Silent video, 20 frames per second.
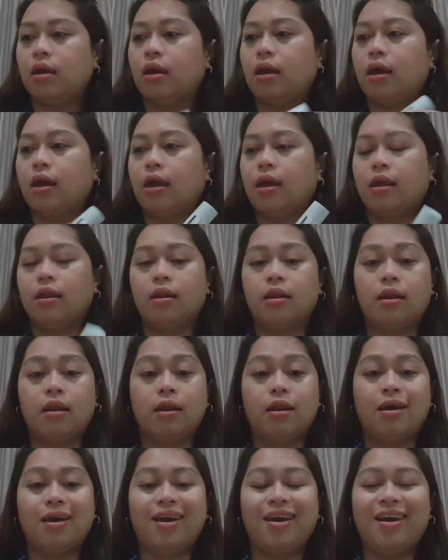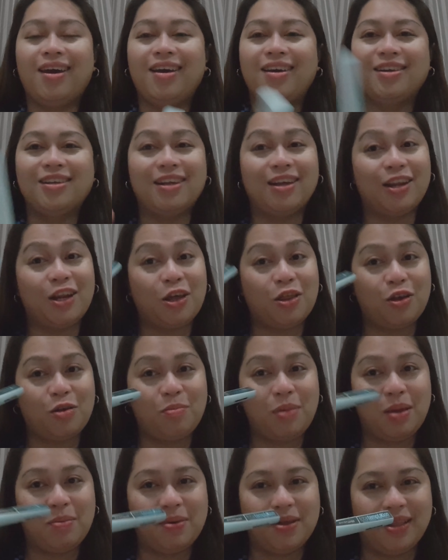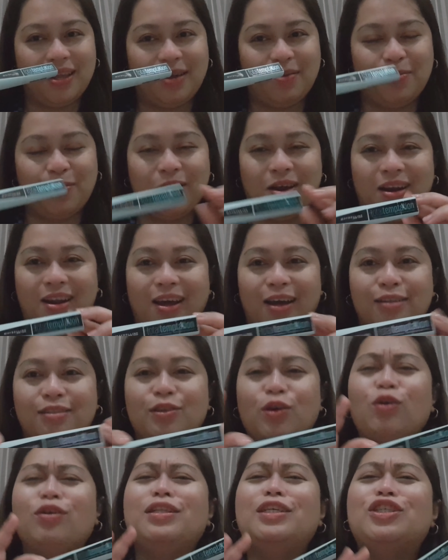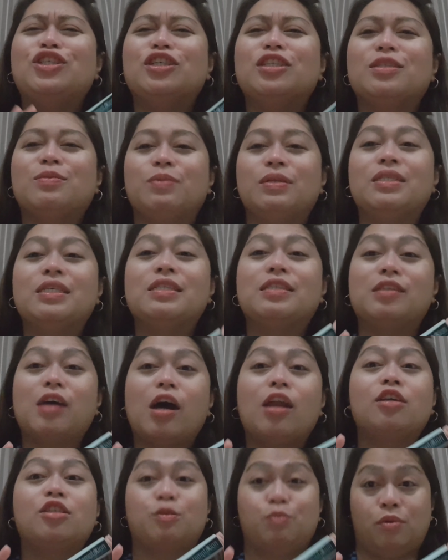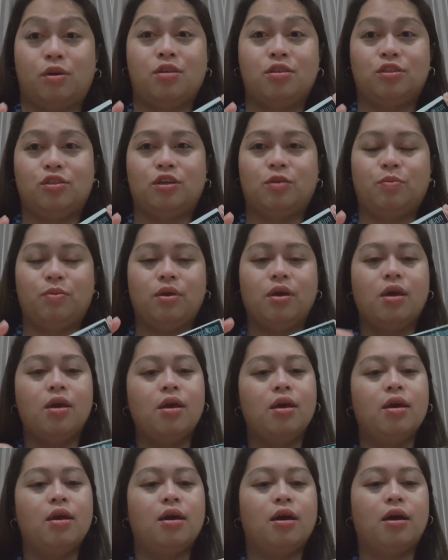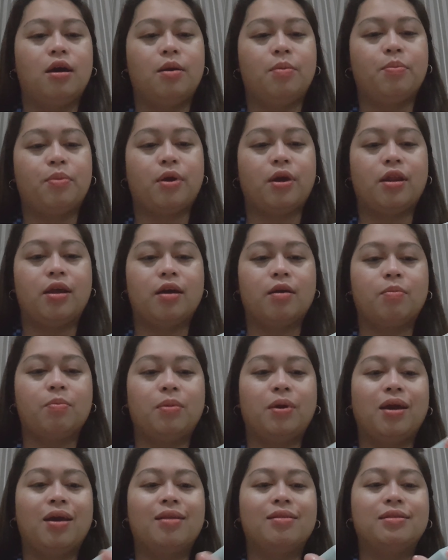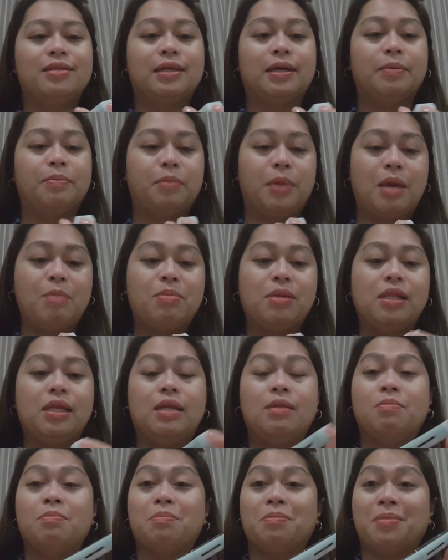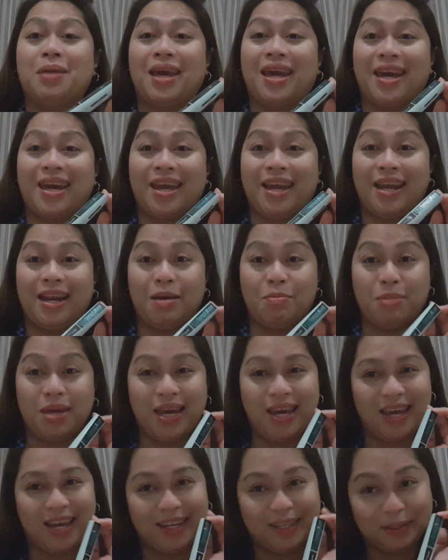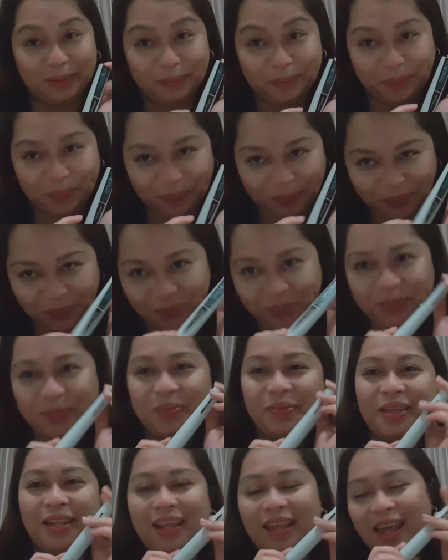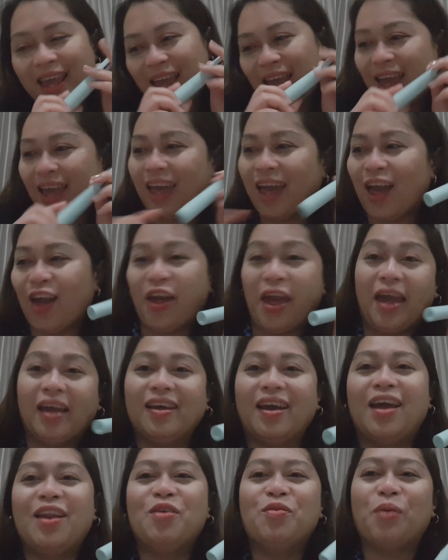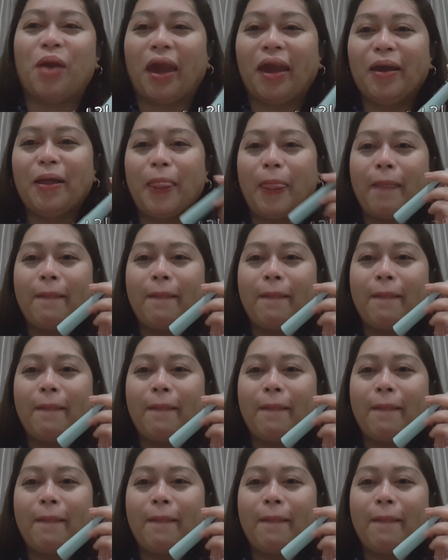and another Maybelline product. So this is not a sponsored product, but Maybelline, that kind of man. Okay, anyway,